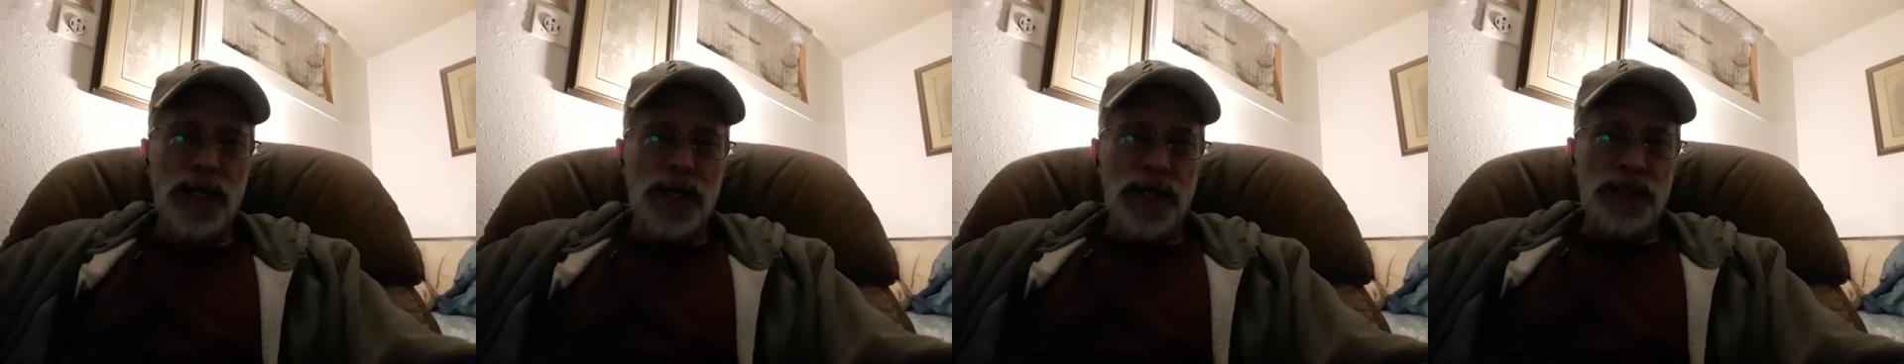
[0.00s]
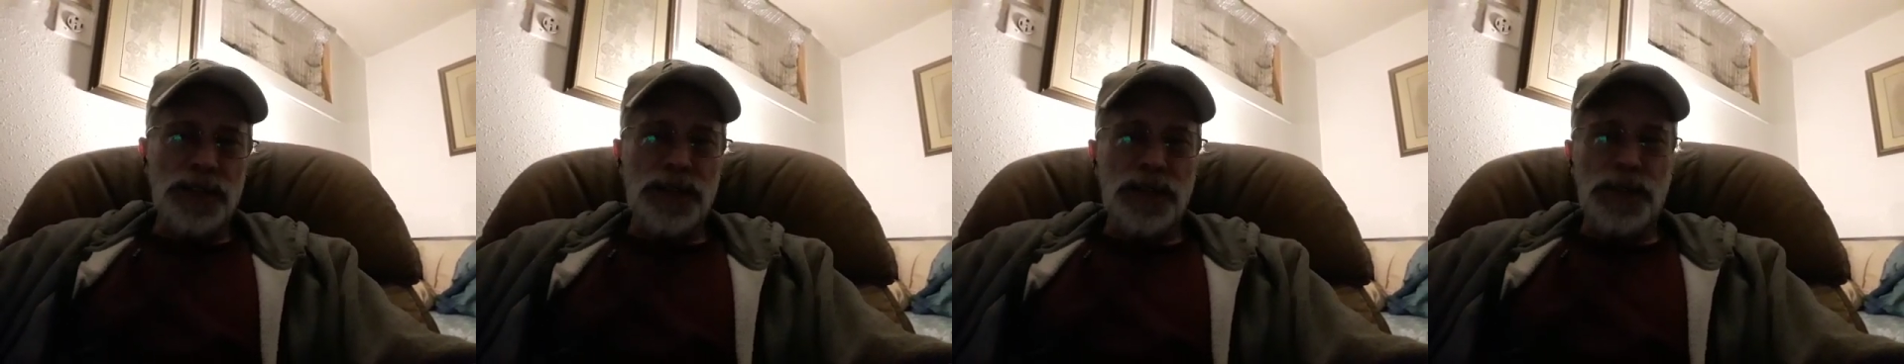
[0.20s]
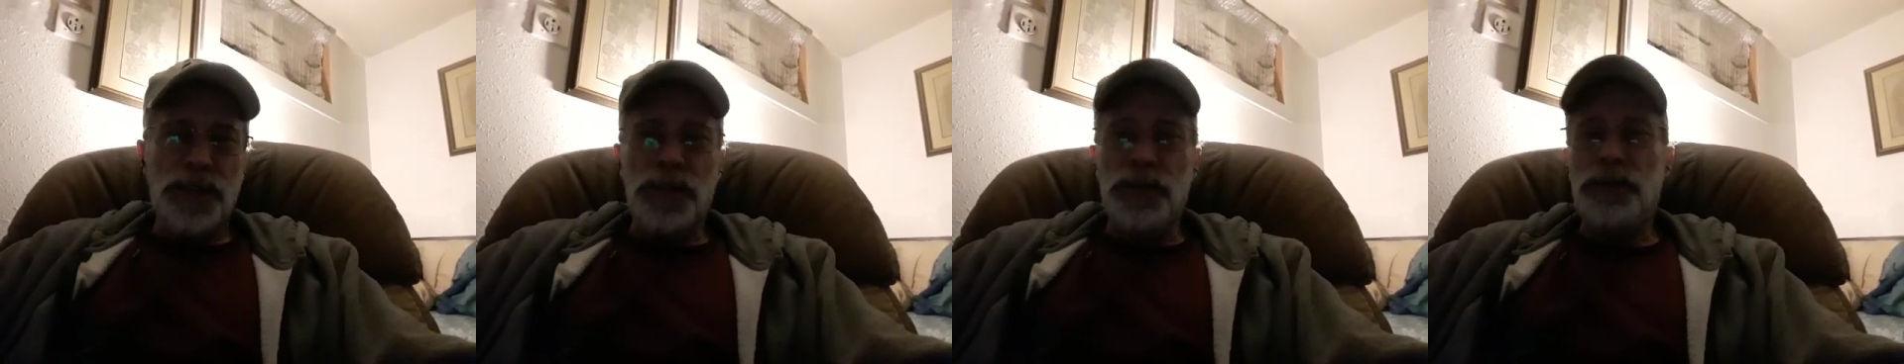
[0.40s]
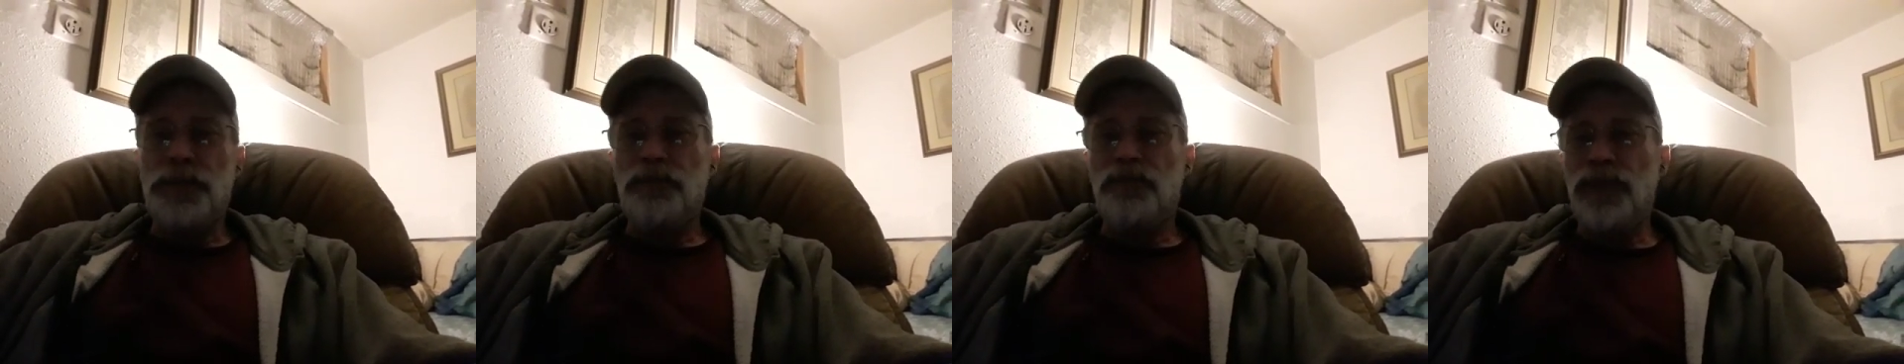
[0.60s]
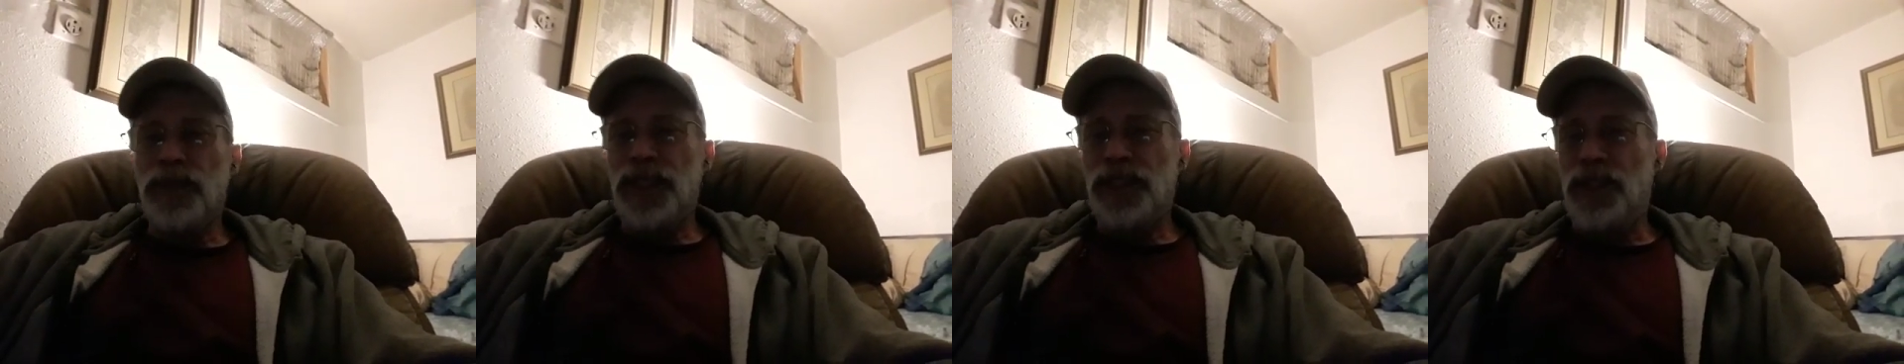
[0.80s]
So
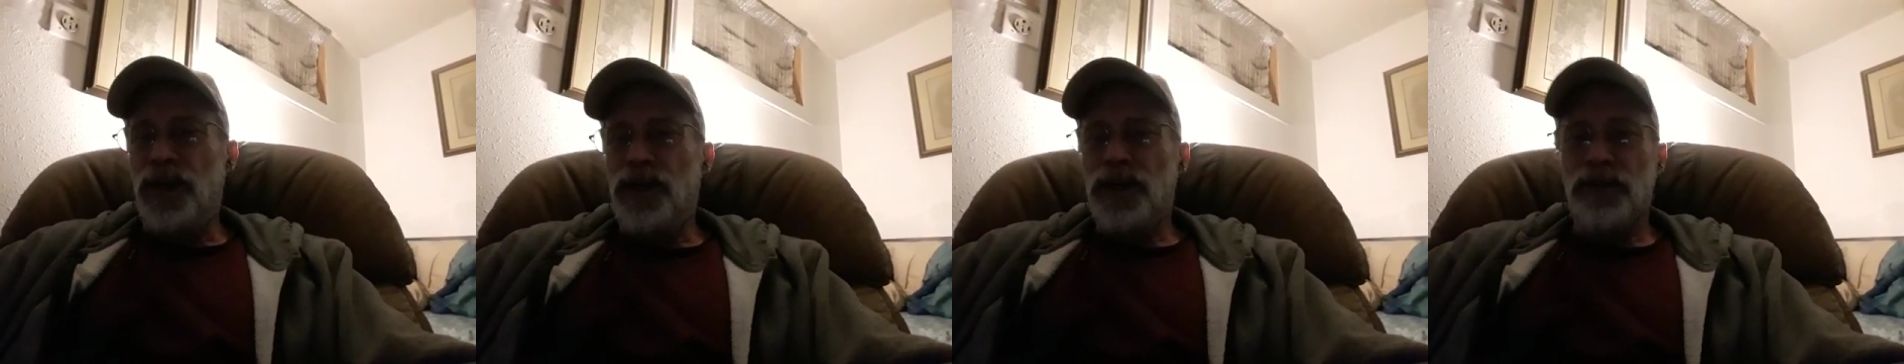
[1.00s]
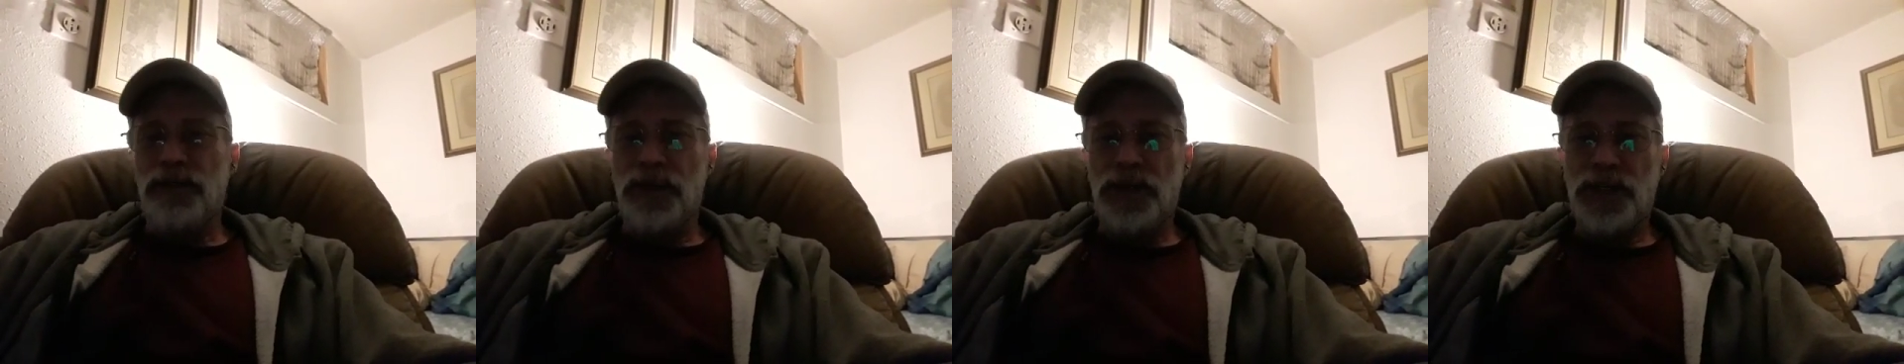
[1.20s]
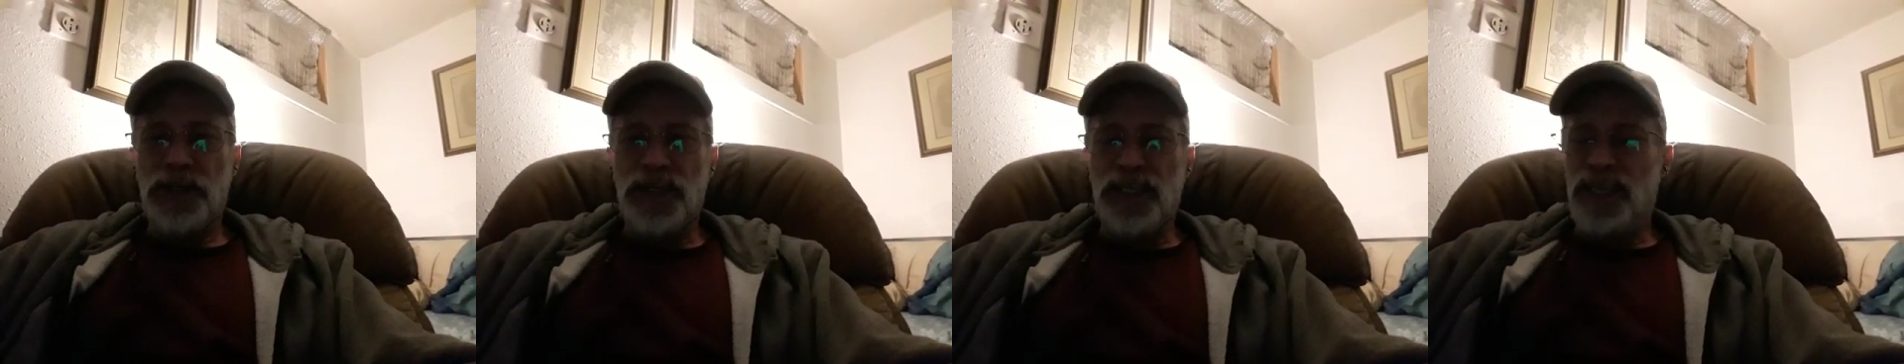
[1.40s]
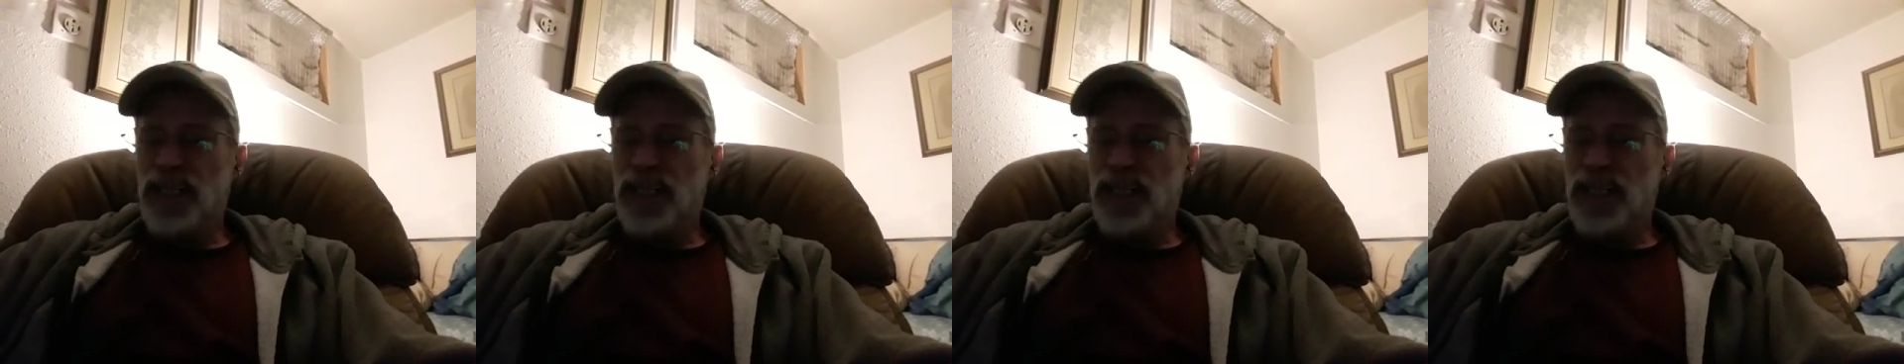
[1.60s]
this artificial